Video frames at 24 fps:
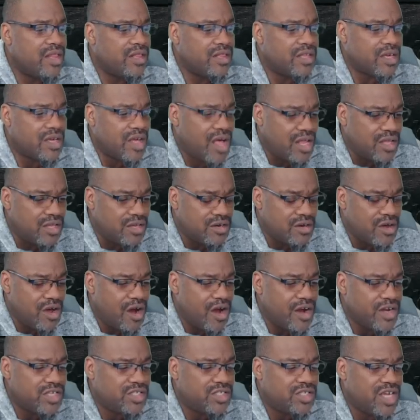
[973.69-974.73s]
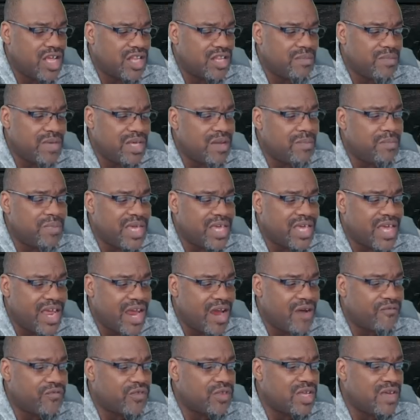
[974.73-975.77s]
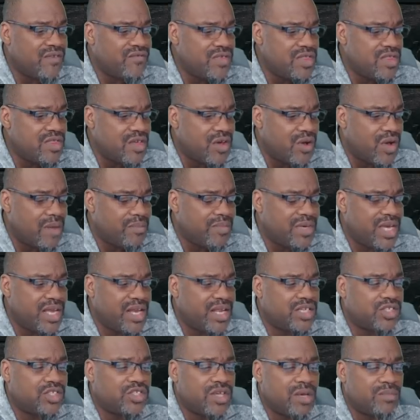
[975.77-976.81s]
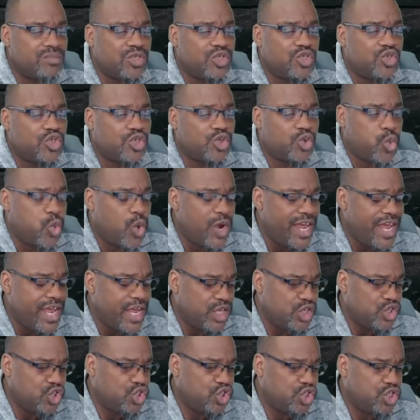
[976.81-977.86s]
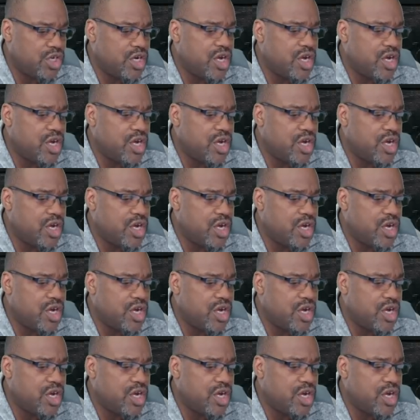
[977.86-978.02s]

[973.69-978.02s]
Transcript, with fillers: The color guard is telling me to be careful, even though I'm getting some twinge